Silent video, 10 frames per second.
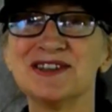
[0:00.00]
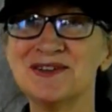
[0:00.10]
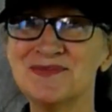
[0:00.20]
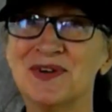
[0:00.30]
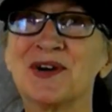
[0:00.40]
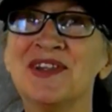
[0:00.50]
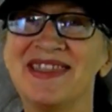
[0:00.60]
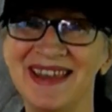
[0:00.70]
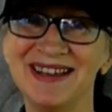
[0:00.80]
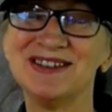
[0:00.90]
is an important
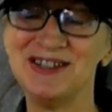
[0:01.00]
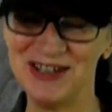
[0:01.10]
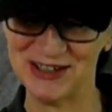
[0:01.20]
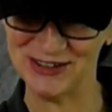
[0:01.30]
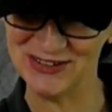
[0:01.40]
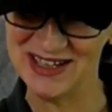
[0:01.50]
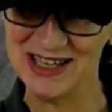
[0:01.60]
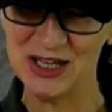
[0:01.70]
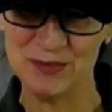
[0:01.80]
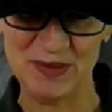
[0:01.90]
thing to do,
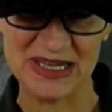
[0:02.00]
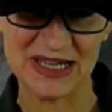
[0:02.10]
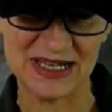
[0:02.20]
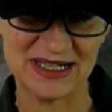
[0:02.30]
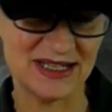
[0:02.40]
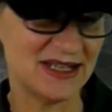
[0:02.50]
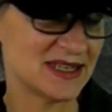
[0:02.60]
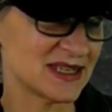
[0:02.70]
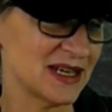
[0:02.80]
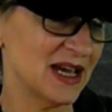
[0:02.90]

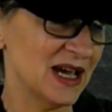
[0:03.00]
because